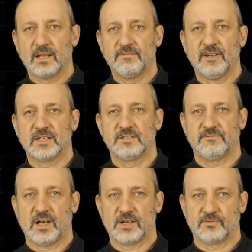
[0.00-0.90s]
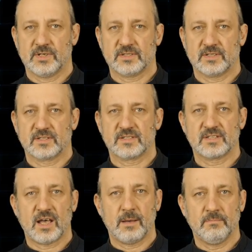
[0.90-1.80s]
effective address is a
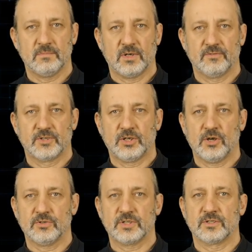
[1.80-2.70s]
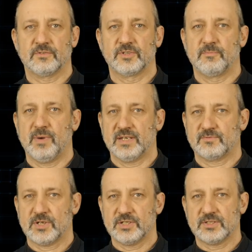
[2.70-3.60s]
sum of the content of the base
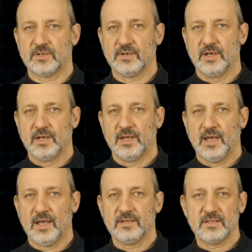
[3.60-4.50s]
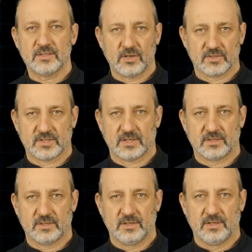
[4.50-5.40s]
register and this
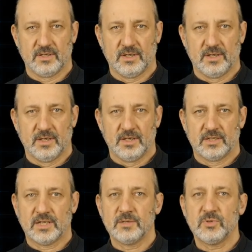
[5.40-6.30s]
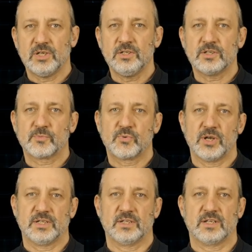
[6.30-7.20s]
constant. It can be
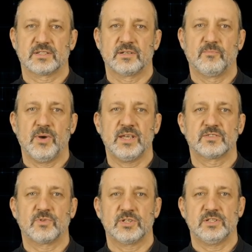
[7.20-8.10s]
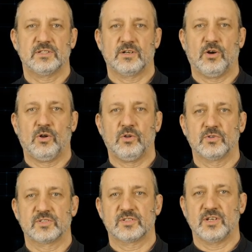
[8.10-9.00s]
interpreted as the base register
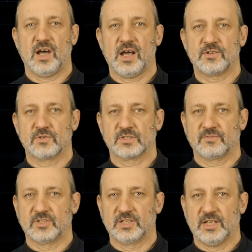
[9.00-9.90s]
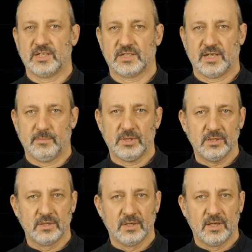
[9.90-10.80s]
holds the address of the data table,
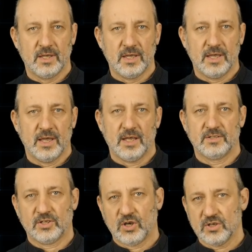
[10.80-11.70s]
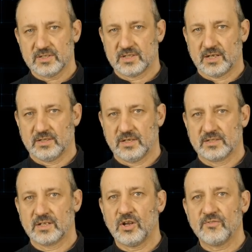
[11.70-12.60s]
and the constant is
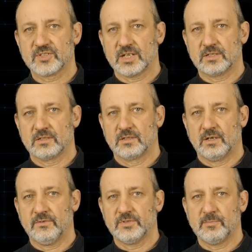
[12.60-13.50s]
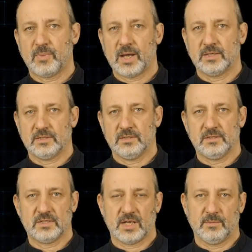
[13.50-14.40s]
an offset of the byte in the
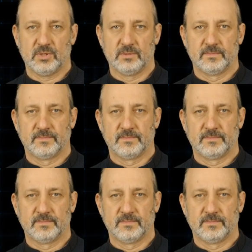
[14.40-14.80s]
table.